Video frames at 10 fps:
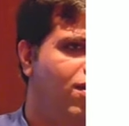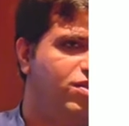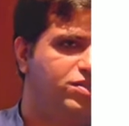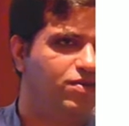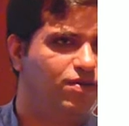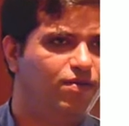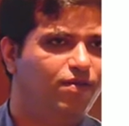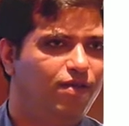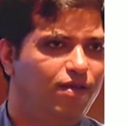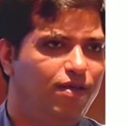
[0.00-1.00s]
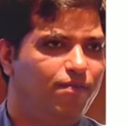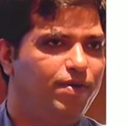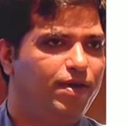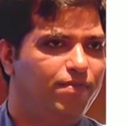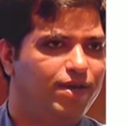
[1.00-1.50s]
also
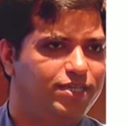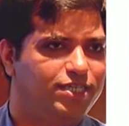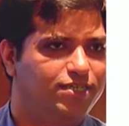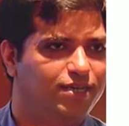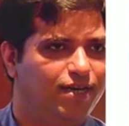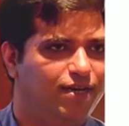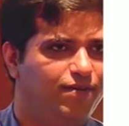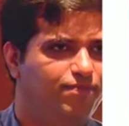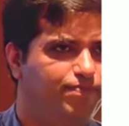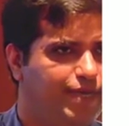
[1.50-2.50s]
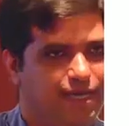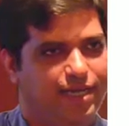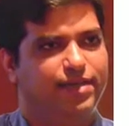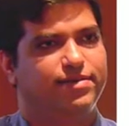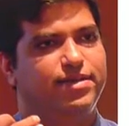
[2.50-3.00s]
pretty much uh,
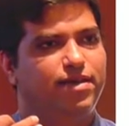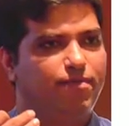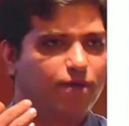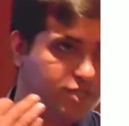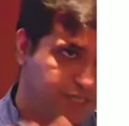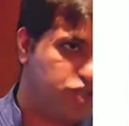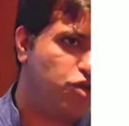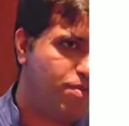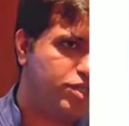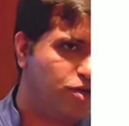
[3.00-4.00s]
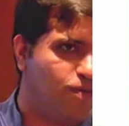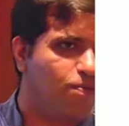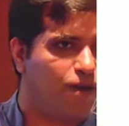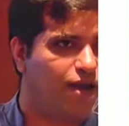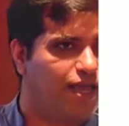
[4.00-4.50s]
be, because there's so much
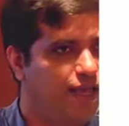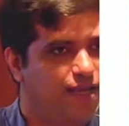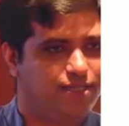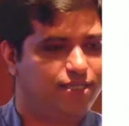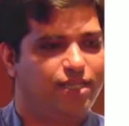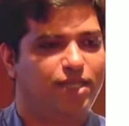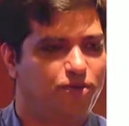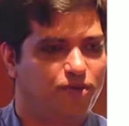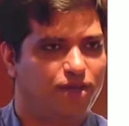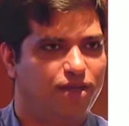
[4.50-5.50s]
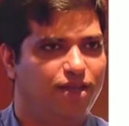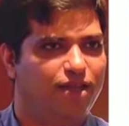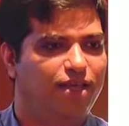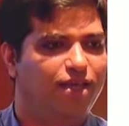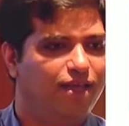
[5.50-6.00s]
overplotting here, there's nothing you can,
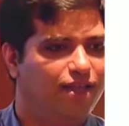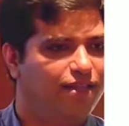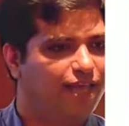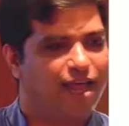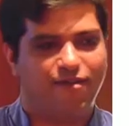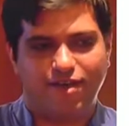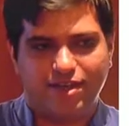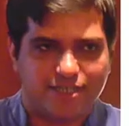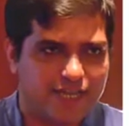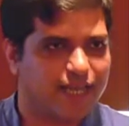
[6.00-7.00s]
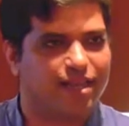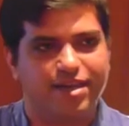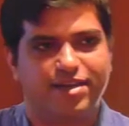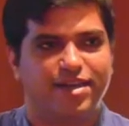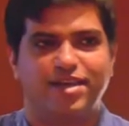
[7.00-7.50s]
the alpha is like
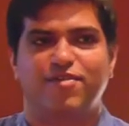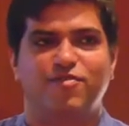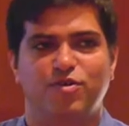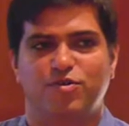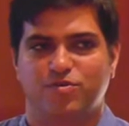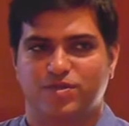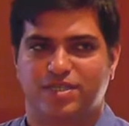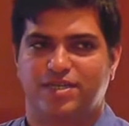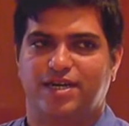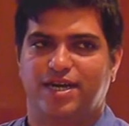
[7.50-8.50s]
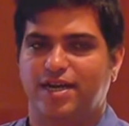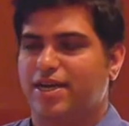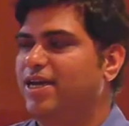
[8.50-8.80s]
literally of no use, right?